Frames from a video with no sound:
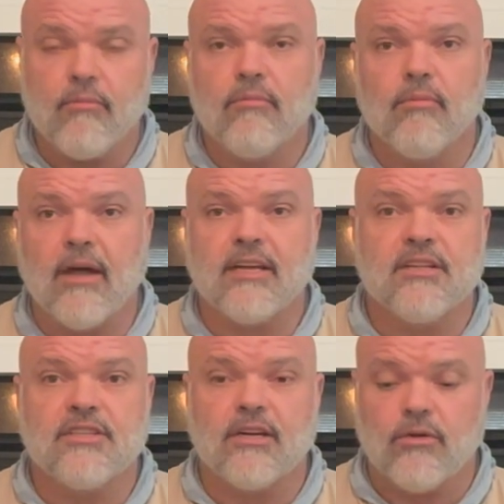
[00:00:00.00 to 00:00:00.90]
might
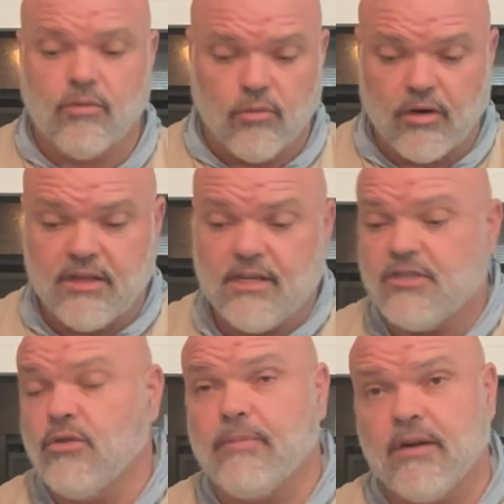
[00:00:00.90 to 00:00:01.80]
consider one of these
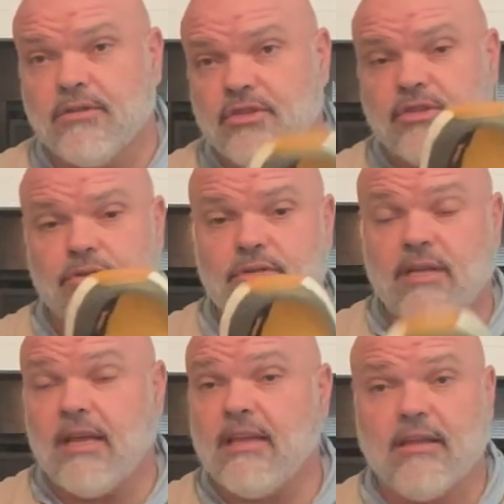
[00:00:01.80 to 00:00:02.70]
2 pairs of
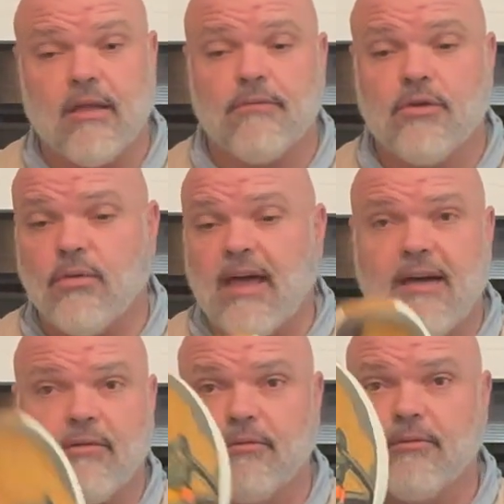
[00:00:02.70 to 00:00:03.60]
shoes. Hey, if you
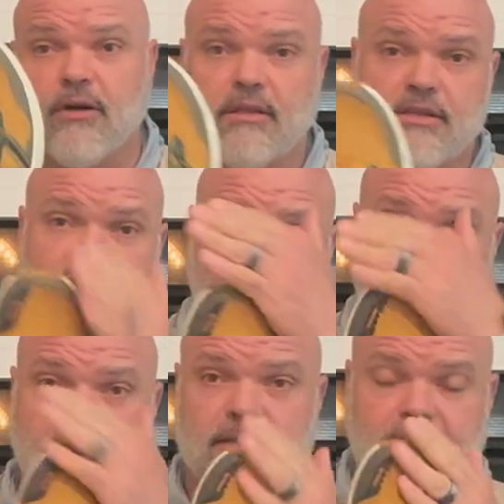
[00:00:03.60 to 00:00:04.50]
have a foot that's shaped like